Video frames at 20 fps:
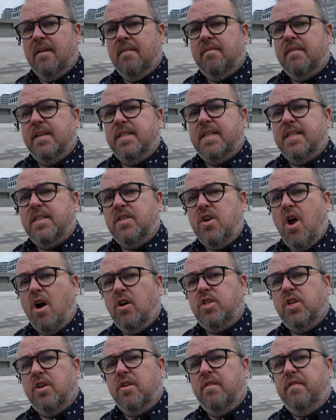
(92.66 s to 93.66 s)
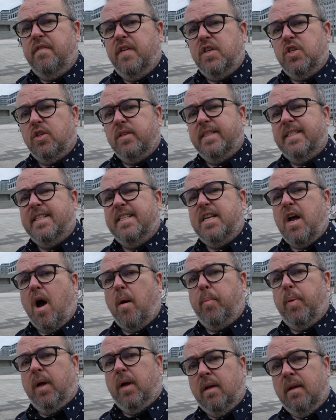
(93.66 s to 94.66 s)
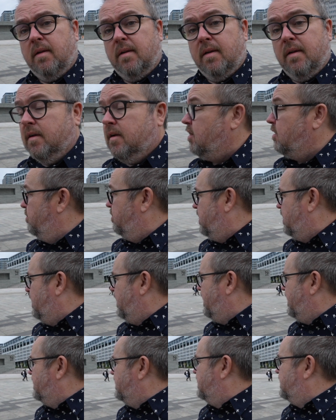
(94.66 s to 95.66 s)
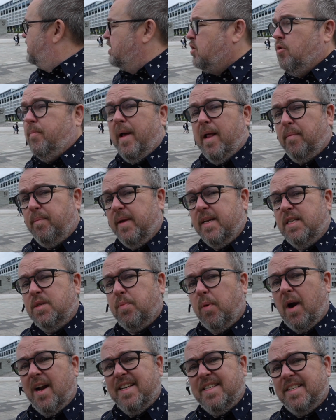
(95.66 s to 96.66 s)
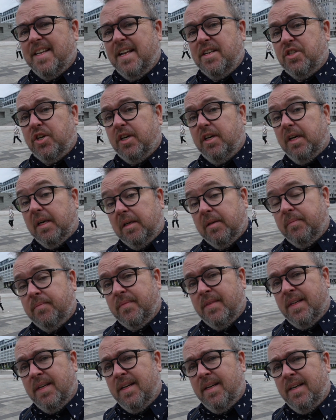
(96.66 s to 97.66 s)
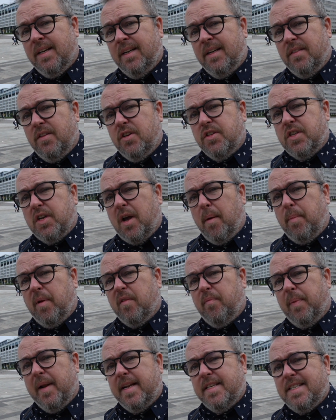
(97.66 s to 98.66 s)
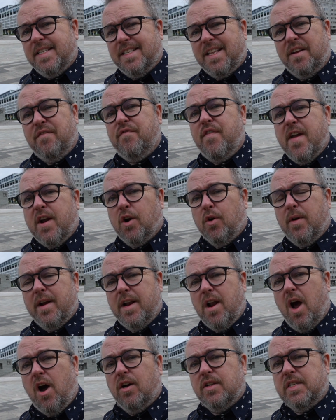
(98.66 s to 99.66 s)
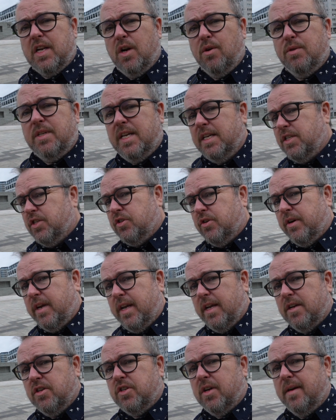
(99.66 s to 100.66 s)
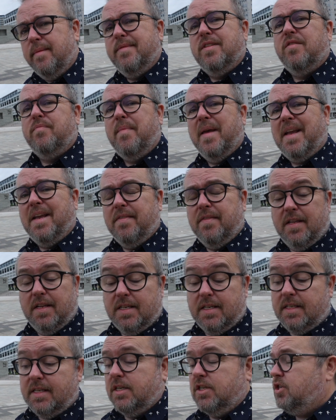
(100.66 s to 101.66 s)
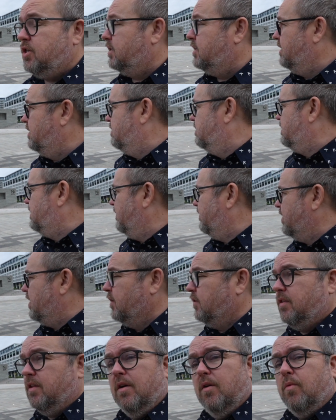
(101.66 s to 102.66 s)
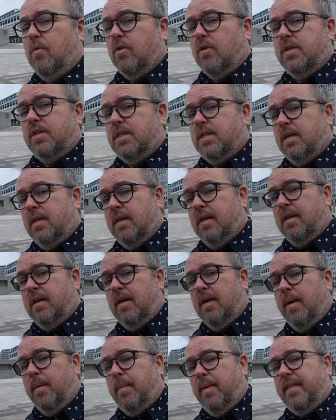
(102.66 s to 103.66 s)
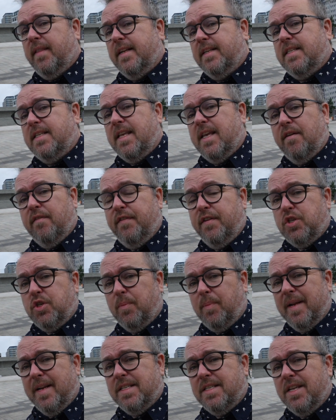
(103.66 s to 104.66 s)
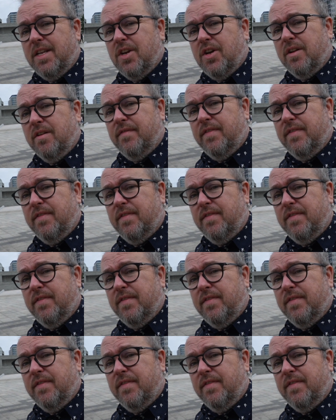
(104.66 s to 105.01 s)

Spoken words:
This is not an official stop, but it is the Nobel Peace Prize Centre. There's a couple of places that figure in Oslo's history in terms of making the decision and giving out the awards, but that's the official place that you can